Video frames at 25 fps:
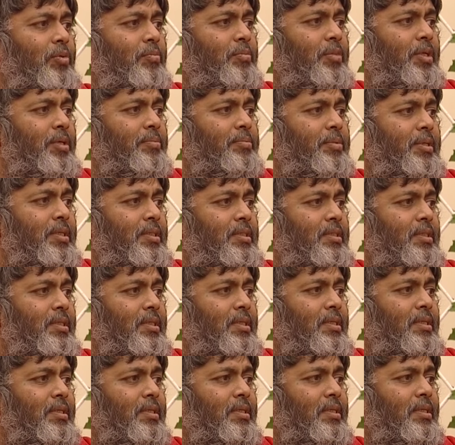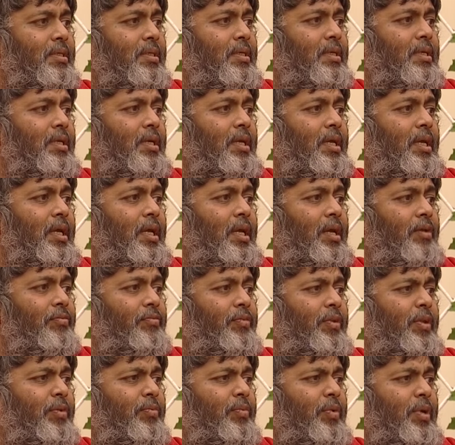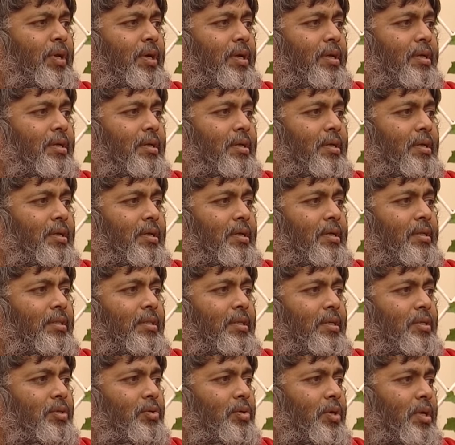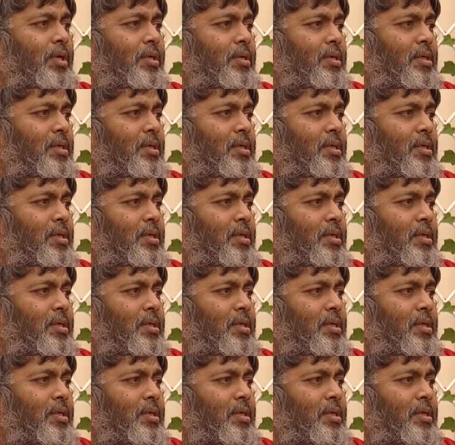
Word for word: omnipresent everywhere, then you are